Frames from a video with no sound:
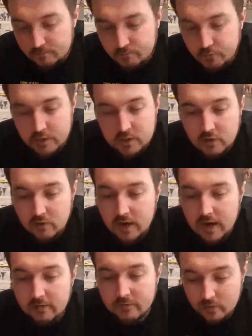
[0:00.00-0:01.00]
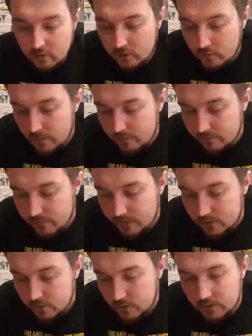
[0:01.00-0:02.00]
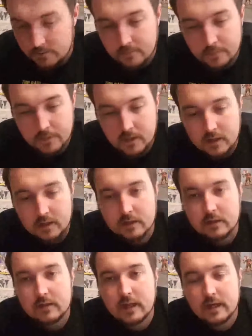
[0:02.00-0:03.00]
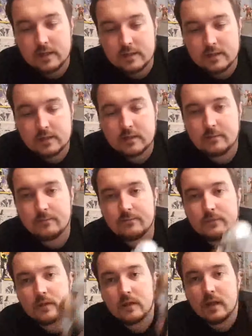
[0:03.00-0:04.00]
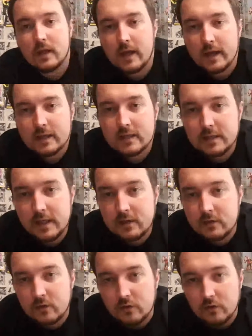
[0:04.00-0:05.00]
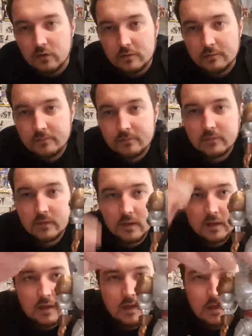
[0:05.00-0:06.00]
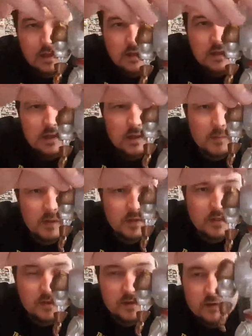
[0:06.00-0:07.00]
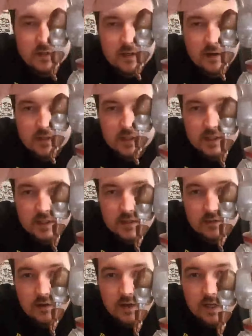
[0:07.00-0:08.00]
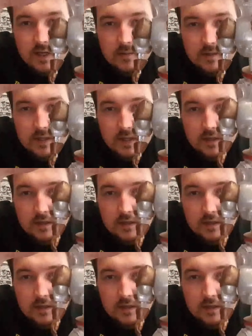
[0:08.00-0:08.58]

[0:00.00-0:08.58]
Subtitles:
pretty sure I haven't got the weapon for this one. That's Extendor. The Master Universe characters have such great names, don't they?